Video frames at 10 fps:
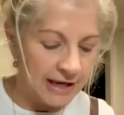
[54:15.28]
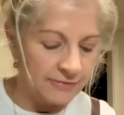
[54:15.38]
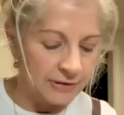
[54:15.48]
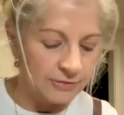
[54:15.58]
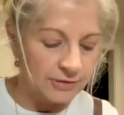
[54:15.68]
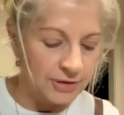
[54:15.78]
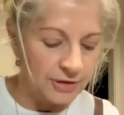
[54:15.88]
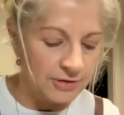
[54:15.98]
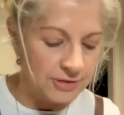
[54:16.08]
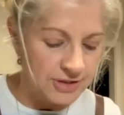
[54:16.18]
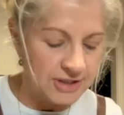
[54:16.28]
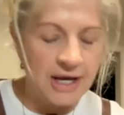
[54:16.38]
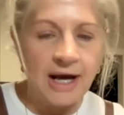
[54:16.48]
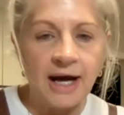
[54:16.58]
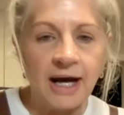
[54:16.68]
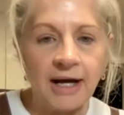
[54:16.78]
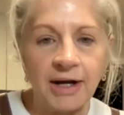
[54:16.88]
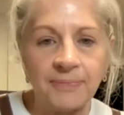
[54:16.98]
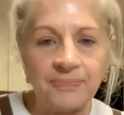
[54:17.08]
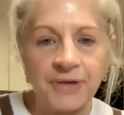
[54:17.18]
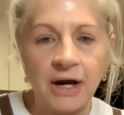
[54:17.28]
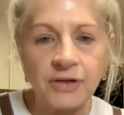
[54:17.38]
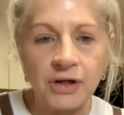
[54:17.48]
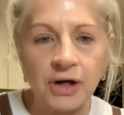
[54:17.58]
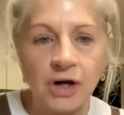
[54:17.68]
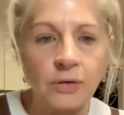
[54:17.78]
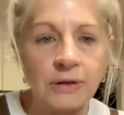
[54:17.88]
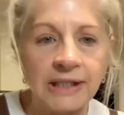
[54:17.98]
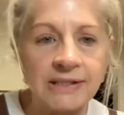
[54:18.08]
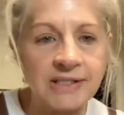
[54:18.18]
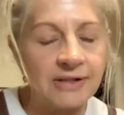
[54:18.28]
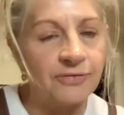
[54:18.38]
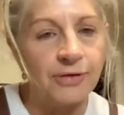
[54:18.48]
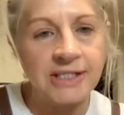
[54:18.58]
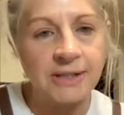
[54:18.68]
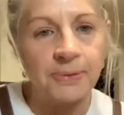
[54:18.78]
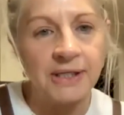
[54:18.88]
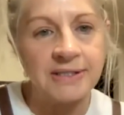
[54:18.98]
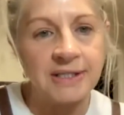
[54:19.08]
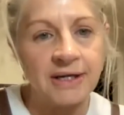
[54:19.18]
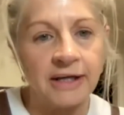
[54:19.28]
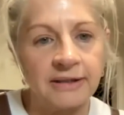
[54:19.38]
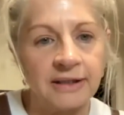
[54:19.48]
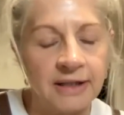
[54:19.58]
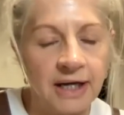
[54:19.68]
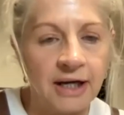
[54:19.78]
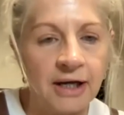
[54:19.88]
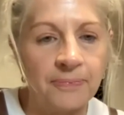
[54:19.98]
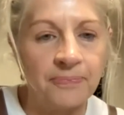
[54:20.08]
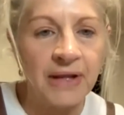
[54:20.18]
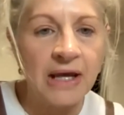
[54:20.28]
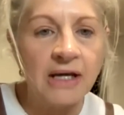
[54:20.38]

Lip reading: have a look at those. I've got a whole list of recipes that I can